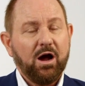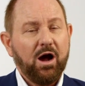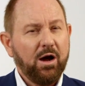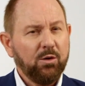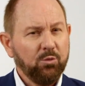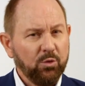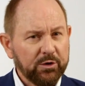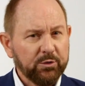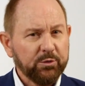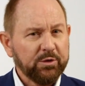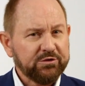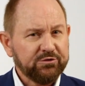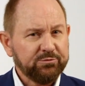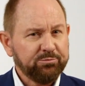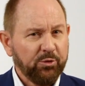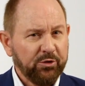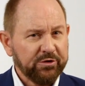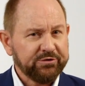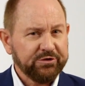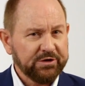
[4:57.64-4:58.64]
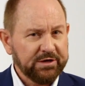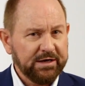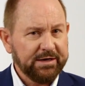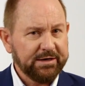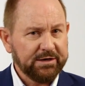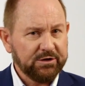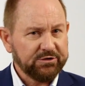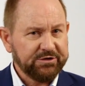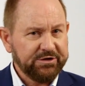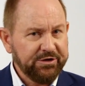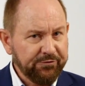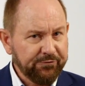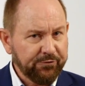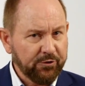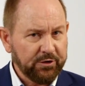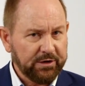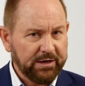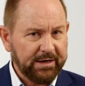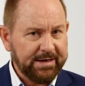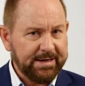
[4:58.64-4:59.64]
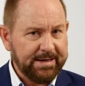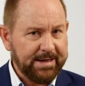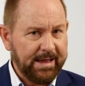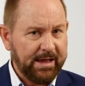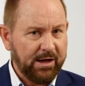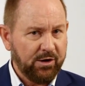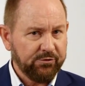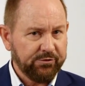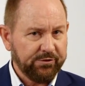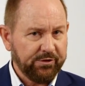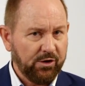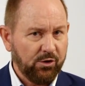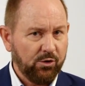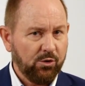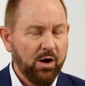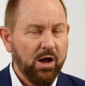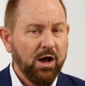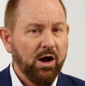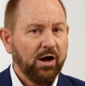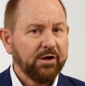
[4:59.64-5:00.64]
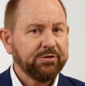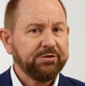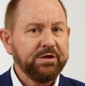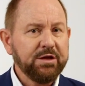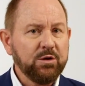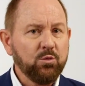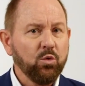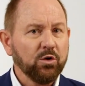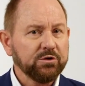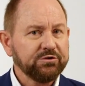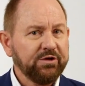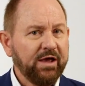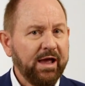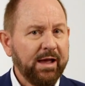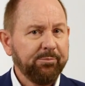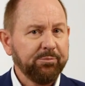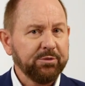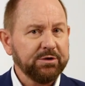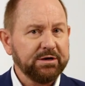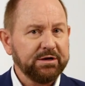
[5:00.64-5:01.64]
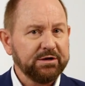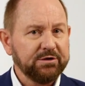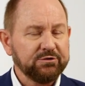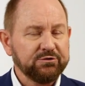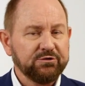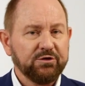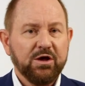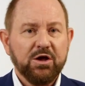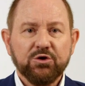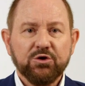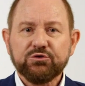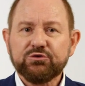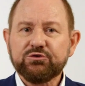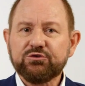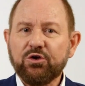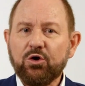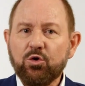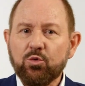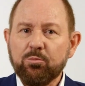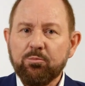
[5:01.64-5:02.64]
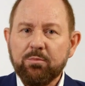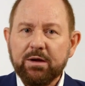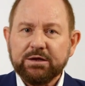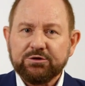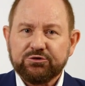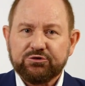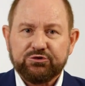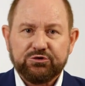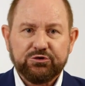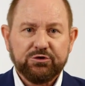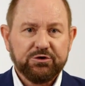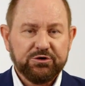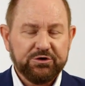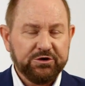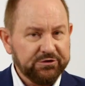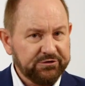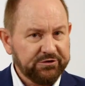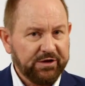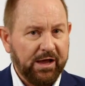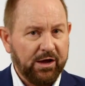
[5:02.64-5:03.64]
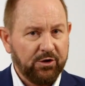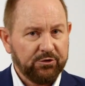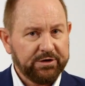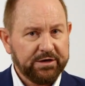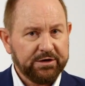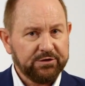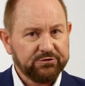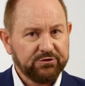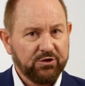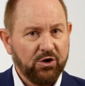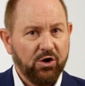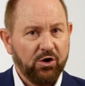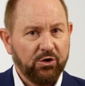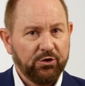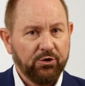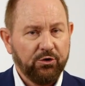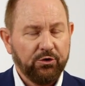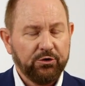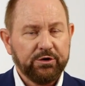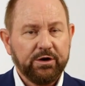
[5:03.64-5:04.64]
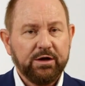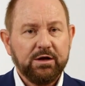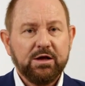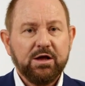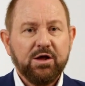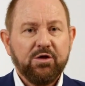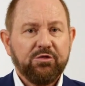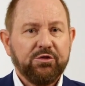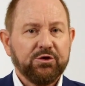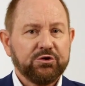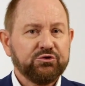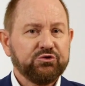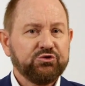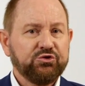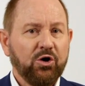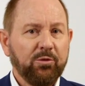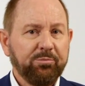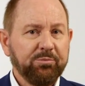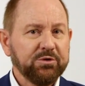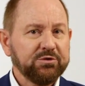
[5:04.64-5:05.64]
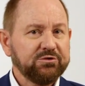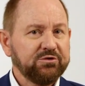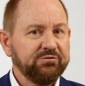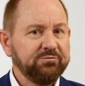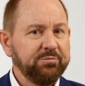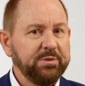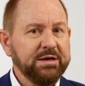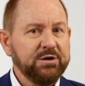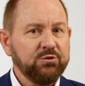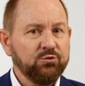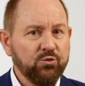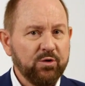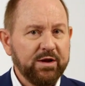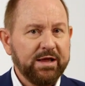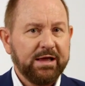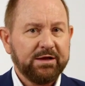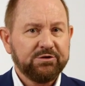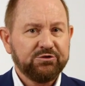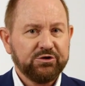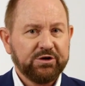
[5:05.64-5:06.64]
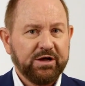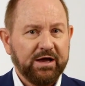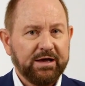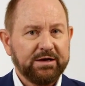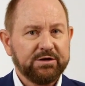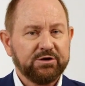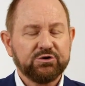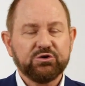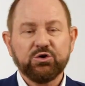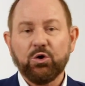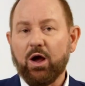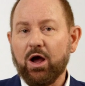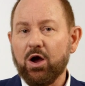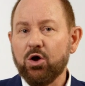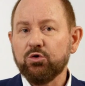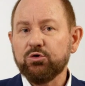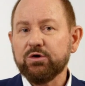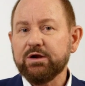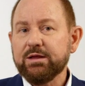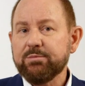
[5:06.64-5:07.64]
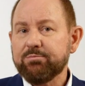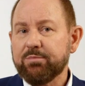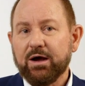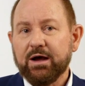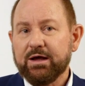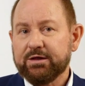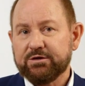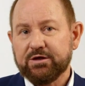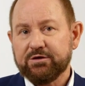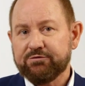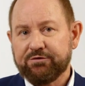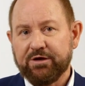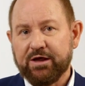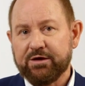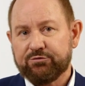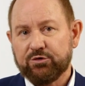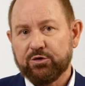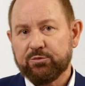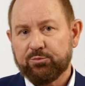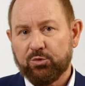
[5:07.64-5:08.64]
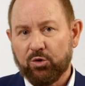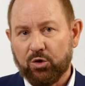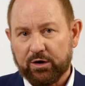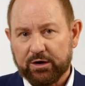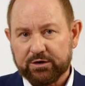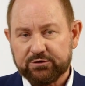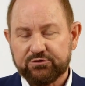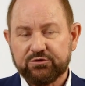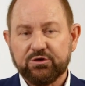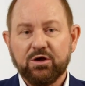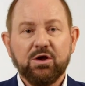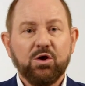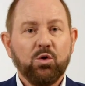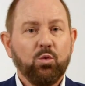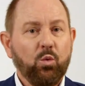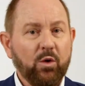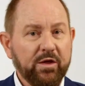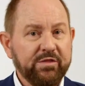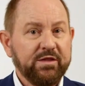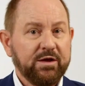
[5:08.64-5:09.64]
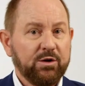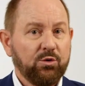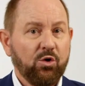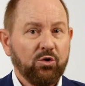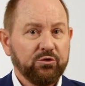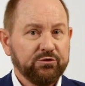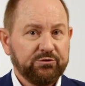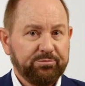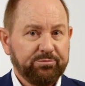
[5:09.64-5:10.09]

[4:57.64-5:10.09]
I want to express it a little differently now, though. I think what's happened is so much discounting has gone on that shoppers have been re-educated to only buy their favourite products when they're on